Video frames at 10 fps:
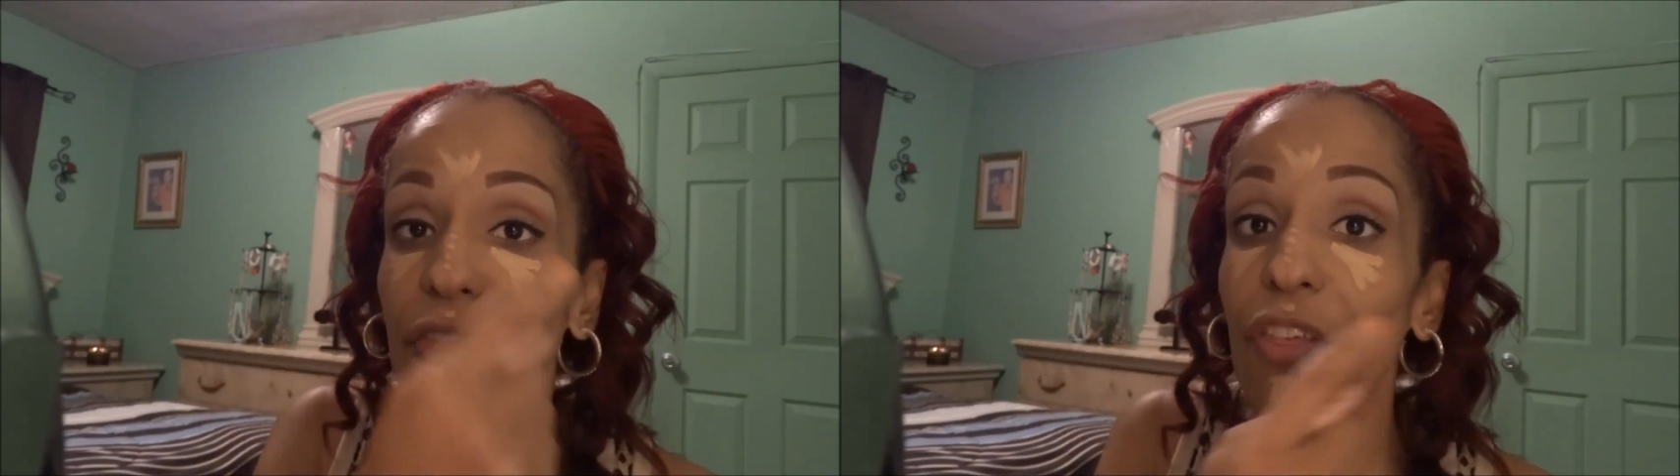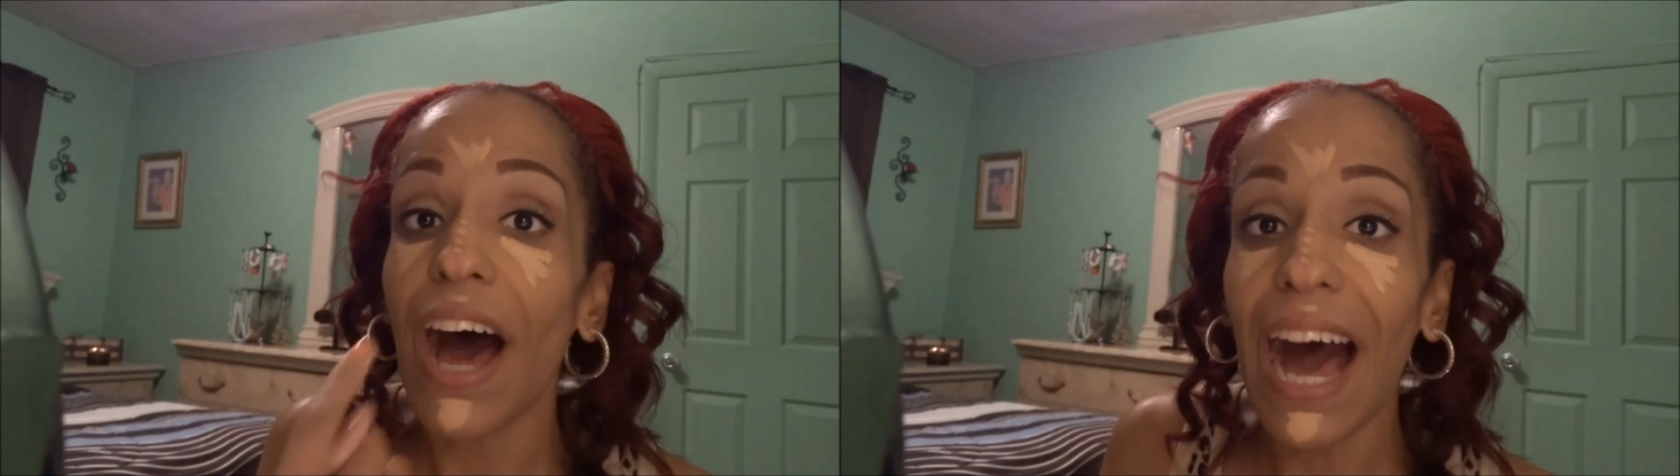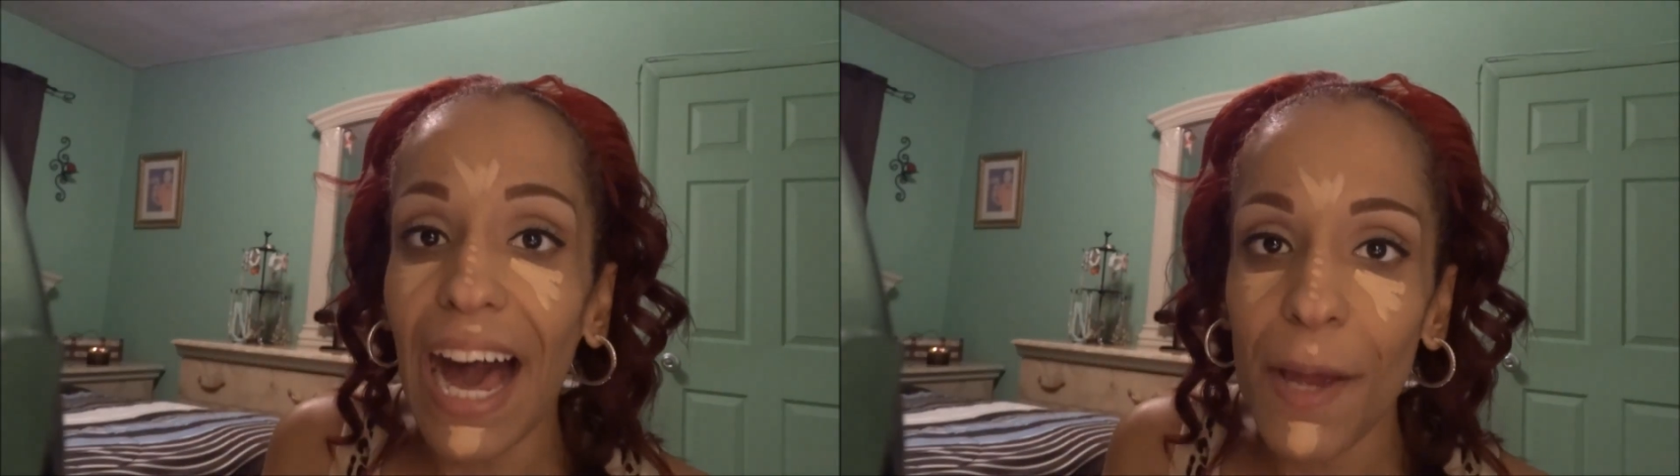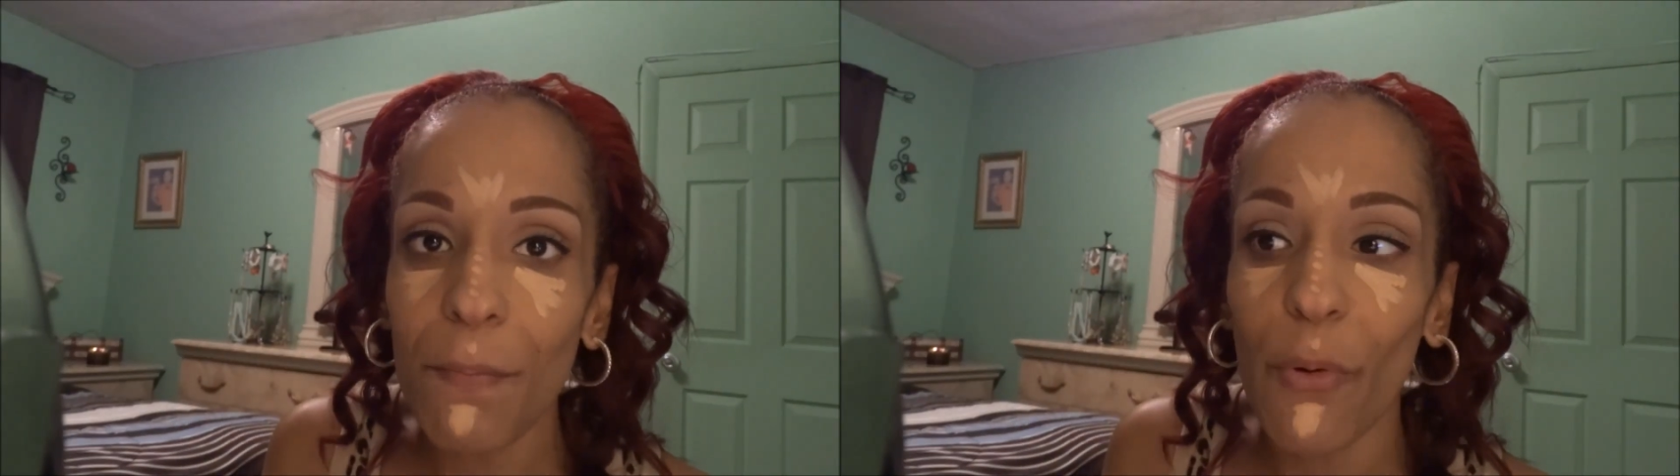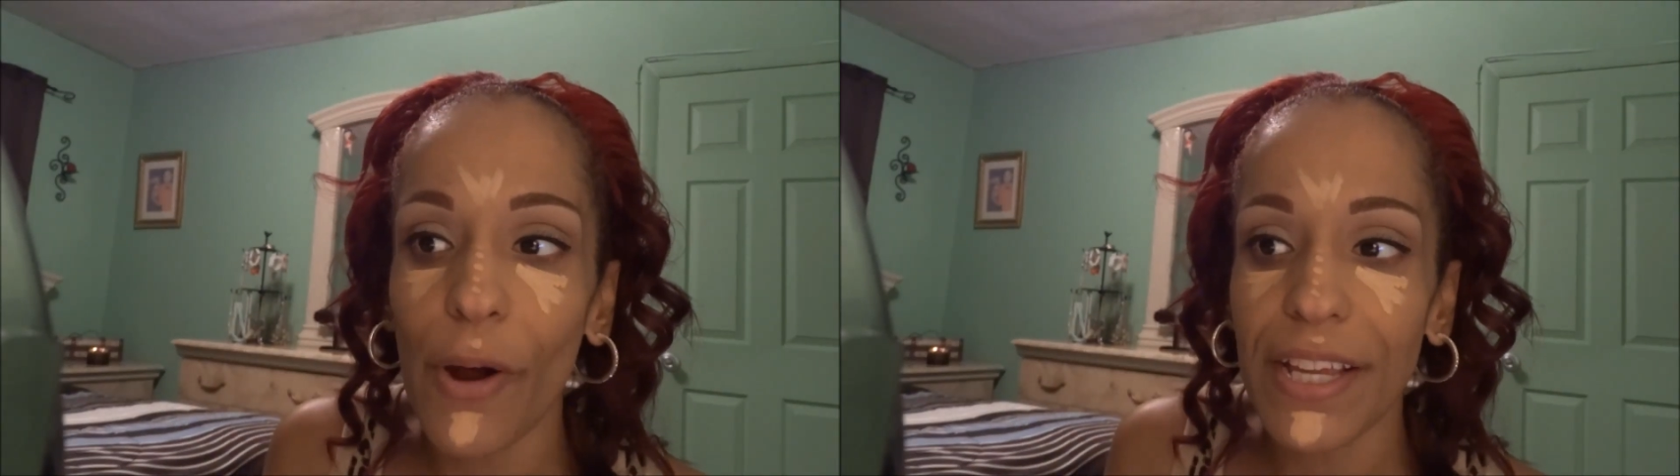the high
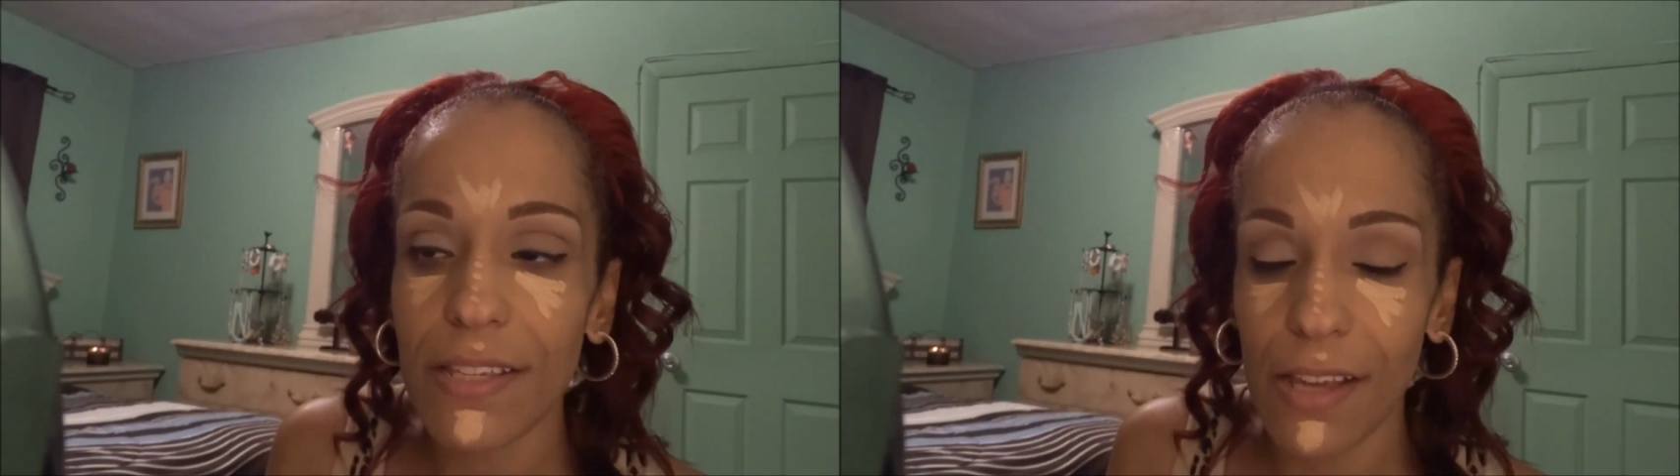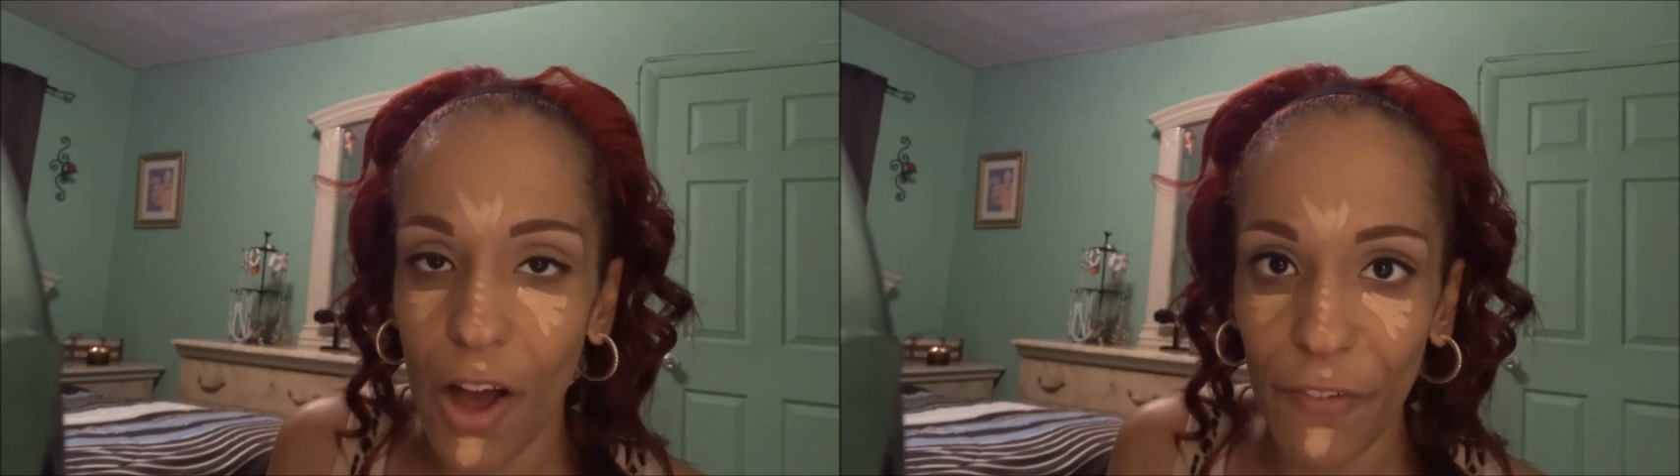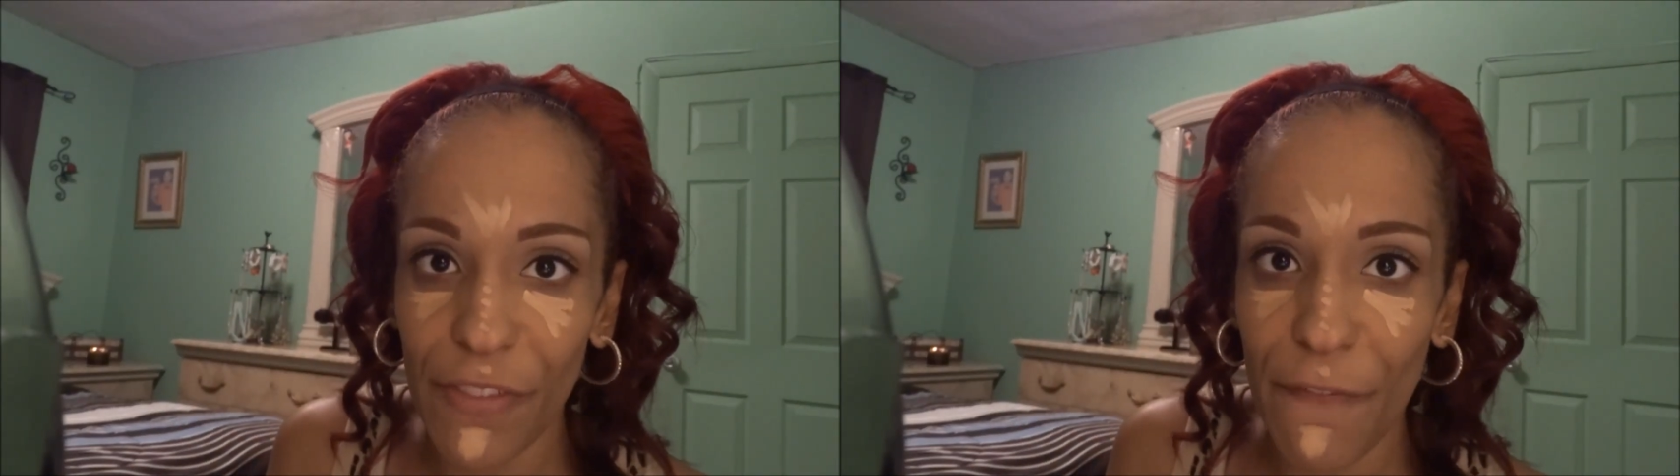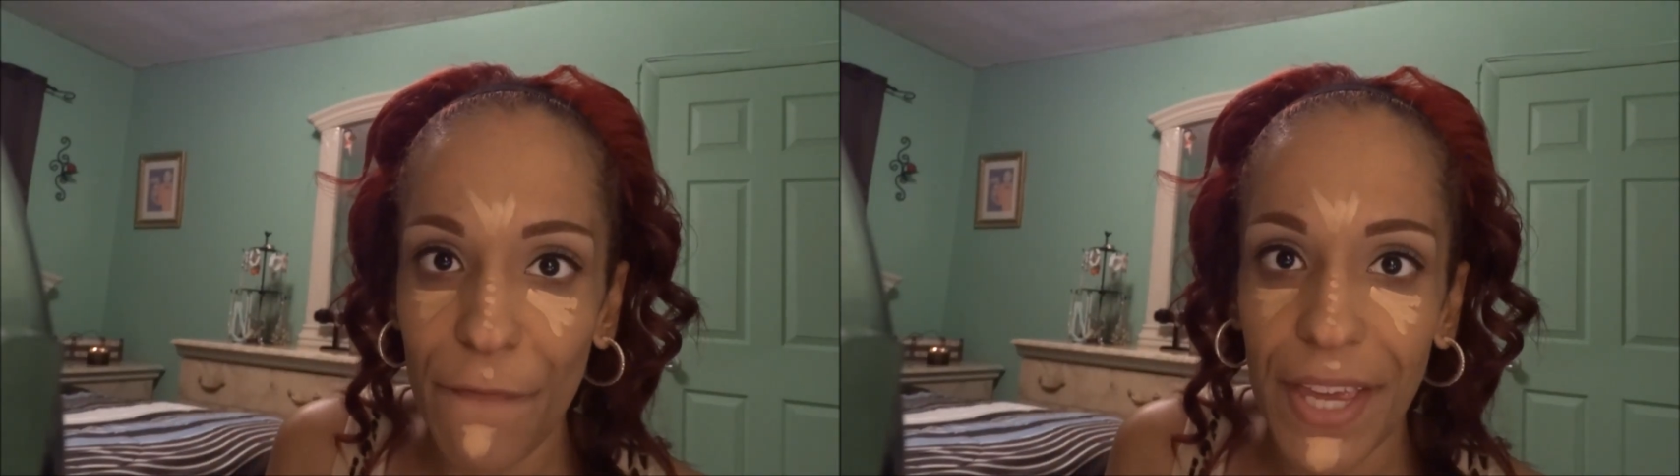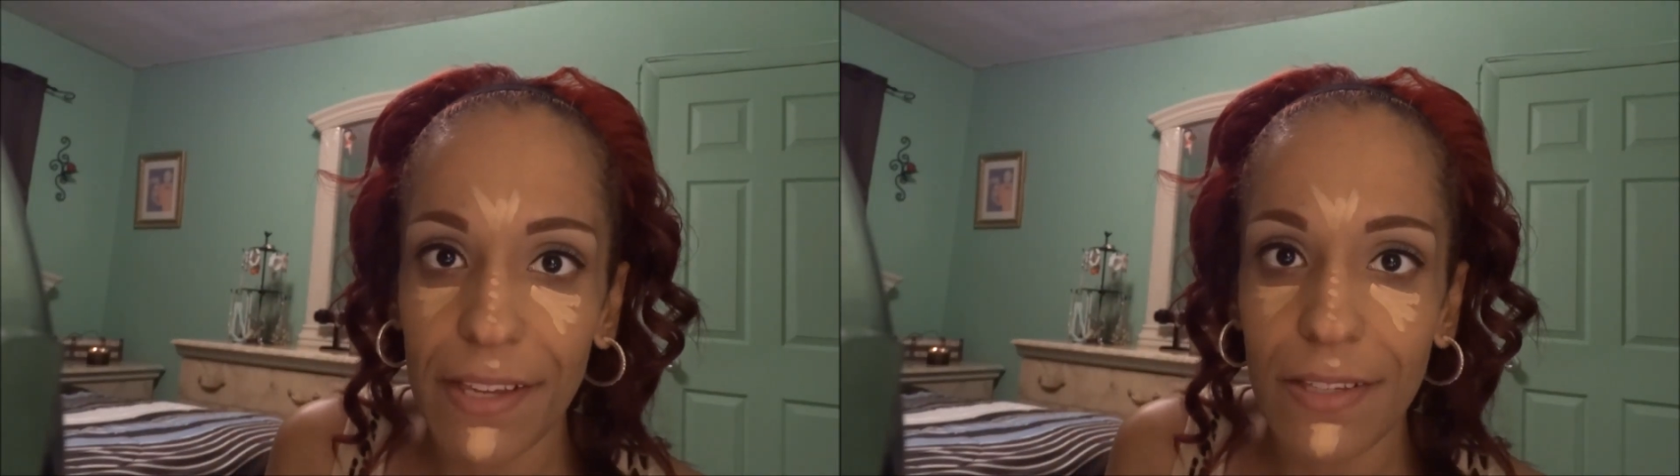points of the
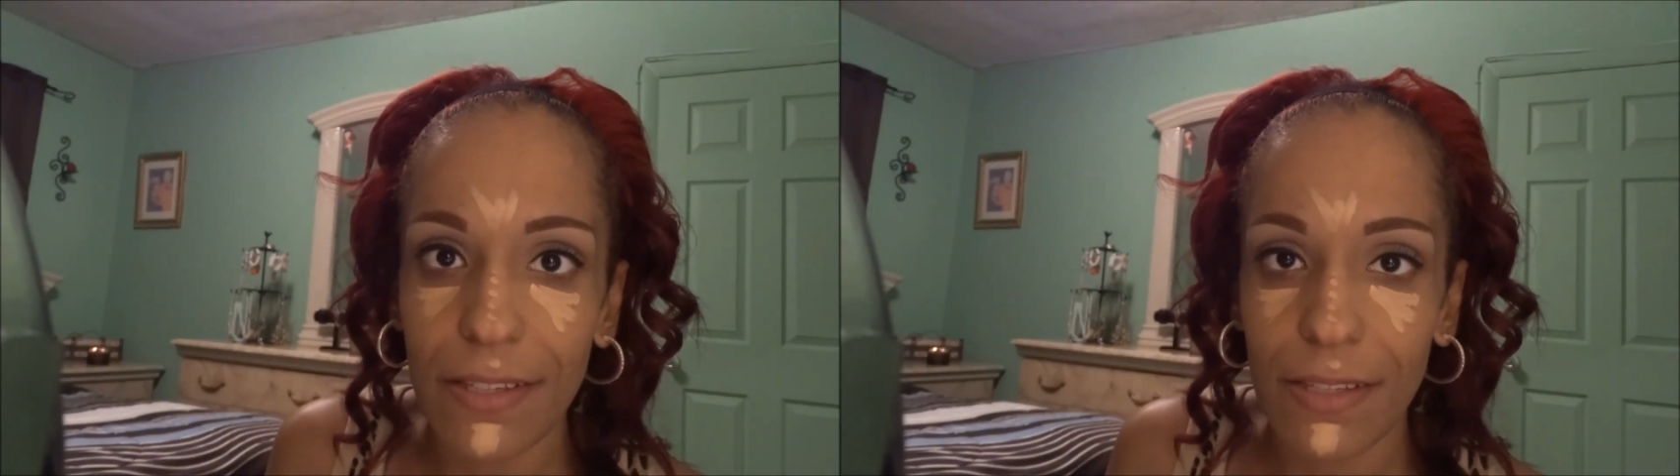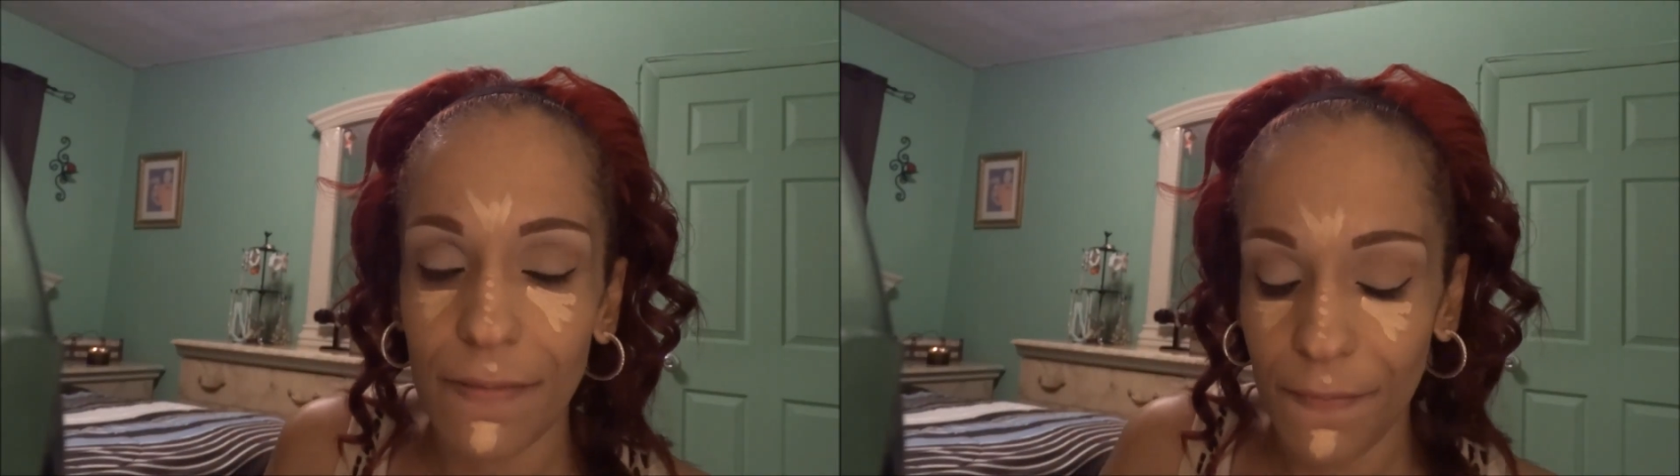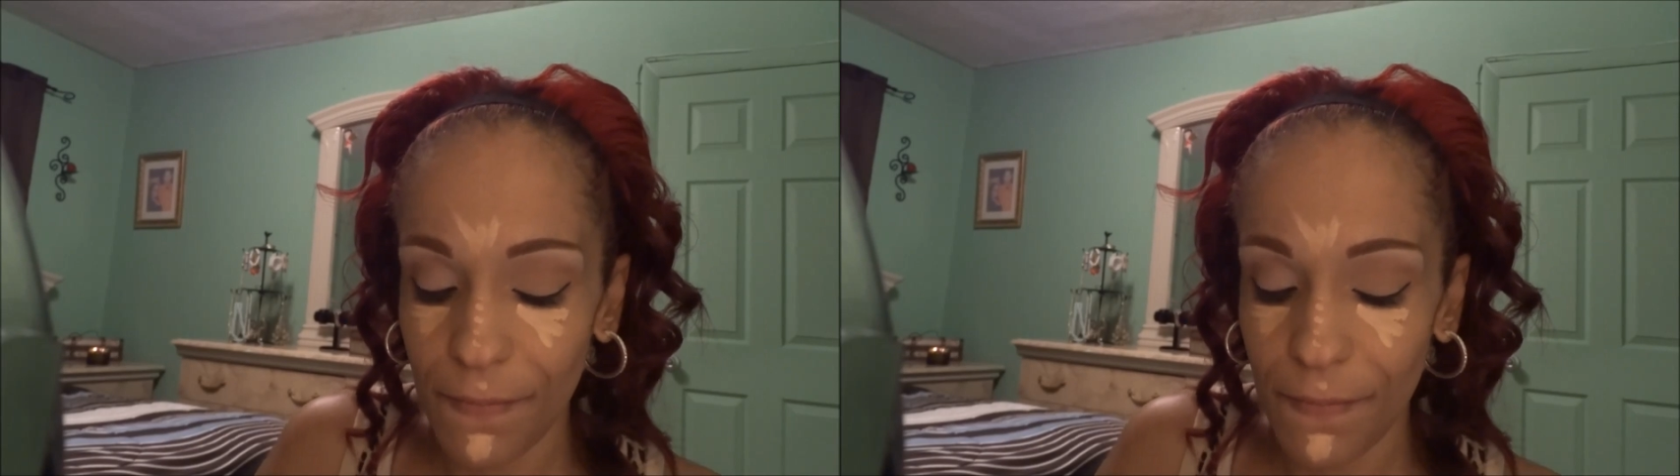face.